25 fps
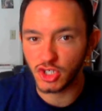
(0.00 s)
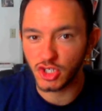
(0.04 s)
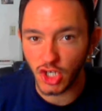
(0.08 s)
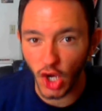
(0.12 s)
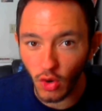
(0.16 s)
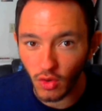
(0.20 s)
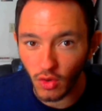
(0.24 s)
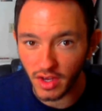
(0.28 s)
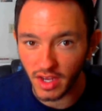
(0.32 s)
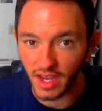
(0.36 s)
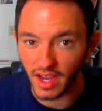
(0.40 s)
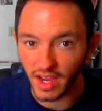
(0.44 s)

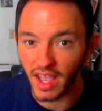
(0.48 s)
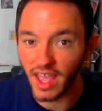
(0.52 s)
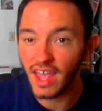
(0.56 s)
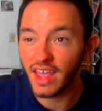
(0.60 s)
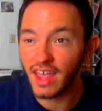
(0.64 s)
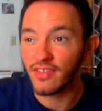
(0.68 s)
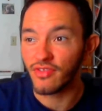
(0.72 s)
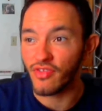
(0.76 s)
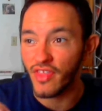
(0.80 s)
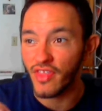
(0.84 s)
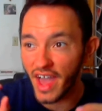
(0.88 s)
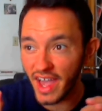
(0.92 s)
choking.
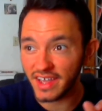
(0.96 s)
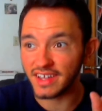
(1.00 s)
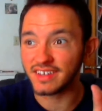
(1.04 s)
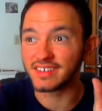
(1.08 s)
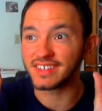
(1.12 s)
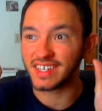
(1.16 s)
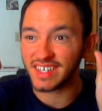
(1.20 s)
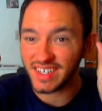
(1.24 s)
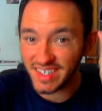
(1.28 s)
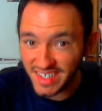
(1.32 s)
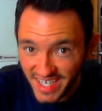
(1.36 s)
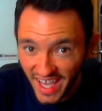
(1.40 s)

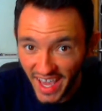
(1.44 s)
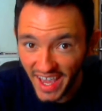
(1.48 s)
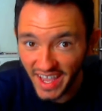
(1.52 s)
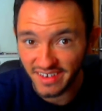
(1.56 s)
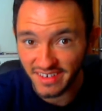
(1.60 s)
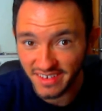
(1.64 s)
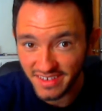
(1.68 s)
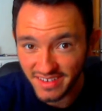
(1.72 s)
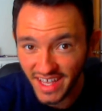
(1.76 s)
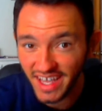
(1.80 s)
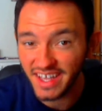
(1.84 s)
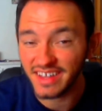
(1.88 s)
That is
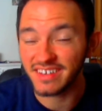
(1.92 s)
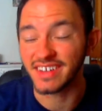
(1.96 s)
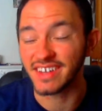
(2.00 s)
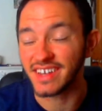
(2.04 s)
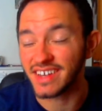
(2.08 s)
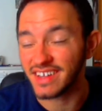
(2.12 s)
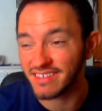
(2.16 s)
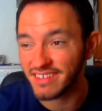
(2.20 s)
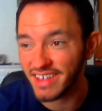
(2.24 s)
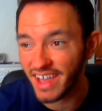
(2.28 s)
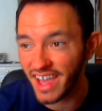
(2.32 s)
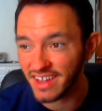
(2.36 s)
intense. That
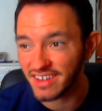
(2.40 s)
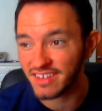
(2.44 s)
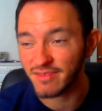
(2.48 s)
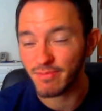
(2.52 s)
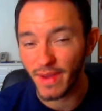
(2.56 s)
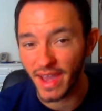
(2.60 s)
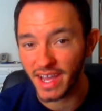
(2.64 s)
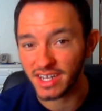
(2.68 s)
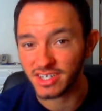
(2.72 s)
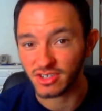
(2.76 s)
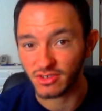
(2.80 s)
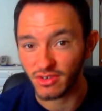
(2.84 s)
is an
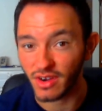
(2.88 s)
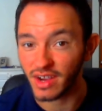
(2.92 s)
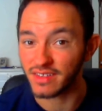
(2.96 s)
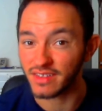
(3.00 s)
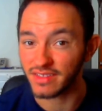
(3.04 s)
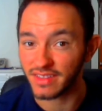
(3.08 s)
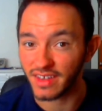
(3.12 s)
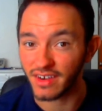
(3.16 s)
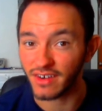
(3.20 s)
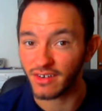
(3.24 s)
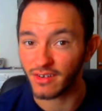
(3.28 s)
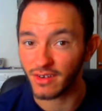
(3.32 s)
intense magic
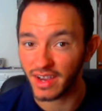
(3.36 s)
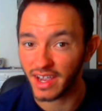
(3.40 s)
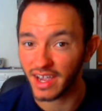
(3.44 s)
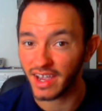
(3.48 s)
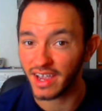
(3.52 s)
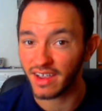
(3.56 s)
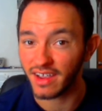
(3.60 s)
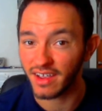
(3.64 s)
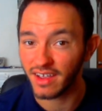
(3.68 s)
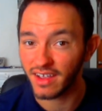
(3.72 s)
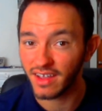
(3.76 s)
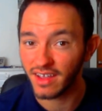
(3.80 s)
right there,
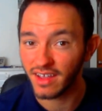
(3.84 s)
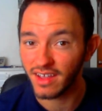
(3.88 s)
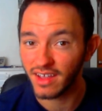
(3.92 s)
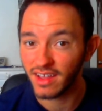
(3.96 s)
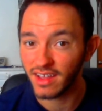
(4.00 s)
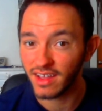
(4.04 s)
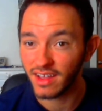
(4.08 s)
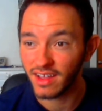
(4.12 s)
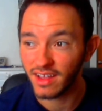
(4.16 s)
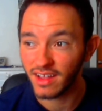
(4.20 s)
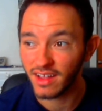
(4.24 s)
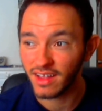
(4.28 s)
okay?
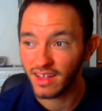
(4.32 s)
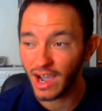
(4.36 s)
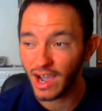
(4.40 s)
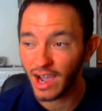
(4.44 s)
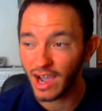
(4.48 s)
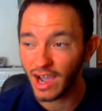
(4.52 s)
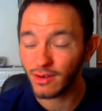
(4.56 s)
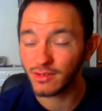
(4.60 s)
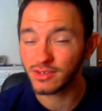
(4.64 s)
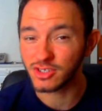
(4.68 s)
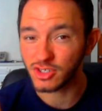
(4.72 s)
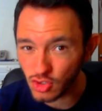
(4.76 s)

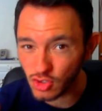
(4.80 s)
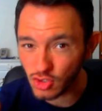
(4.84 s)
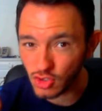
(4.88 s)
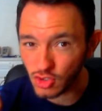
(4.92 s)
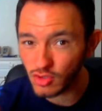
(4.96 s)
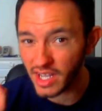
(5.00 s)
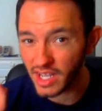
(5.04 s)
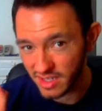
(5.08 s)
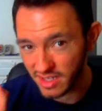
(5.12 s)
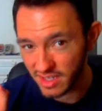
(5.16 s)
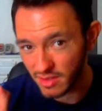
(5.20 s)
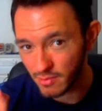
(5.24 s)
How would
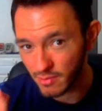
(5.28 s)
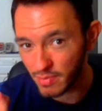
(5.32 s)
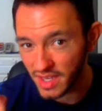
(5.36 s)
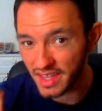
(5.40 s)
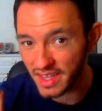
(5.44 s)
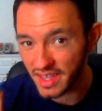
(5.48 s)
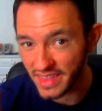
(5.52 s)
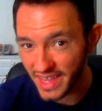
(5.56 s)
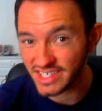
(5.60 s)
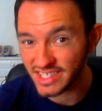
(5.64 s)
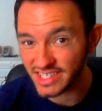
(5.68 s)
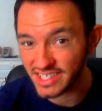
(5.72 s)
you like to
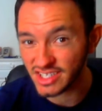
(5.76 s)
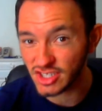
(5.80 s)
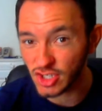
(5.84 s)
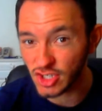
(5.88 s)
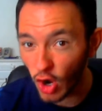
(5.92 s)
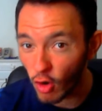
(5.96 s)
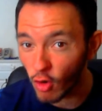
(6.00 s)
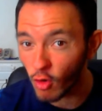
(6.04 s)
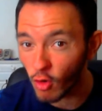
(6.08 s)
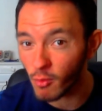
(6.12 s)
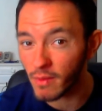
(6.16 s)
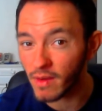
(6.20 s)
be in
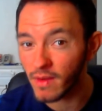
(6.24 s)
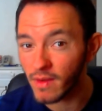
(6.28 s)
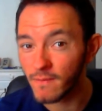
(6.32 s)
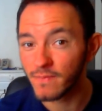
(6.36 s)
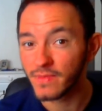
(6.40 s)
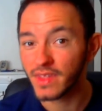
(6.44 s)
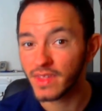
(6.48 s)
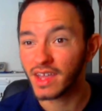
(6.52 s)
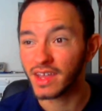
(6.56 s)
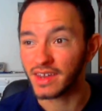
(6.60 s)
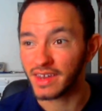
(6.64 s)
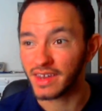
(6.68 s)
that dome,
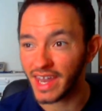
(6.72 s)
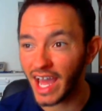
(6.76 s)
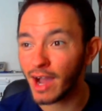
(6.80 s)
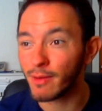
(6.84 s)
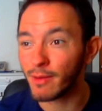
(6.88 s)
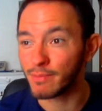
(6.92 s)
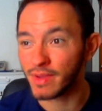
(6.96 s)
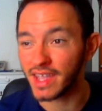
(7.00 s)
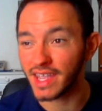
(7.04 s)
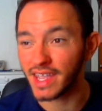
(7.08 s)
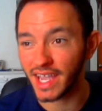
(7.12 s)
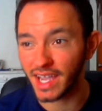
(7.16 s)

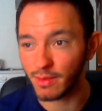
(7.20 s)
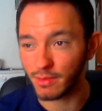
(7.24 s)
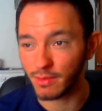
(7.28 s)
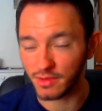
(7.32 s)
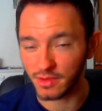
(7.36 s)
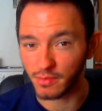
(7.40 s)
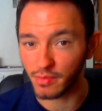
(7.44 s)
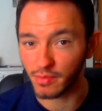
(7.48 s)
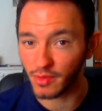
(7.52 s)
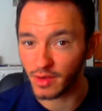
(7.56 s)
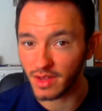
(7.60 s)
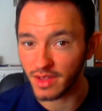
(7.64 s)
not being
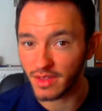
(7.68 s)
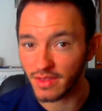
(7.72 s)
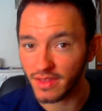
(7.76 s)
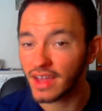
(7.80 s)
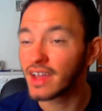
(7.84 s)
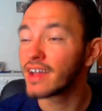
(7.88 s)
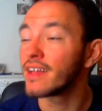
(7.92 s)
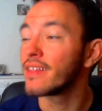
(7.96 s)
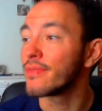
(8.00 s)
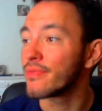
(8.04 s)
able to breathe?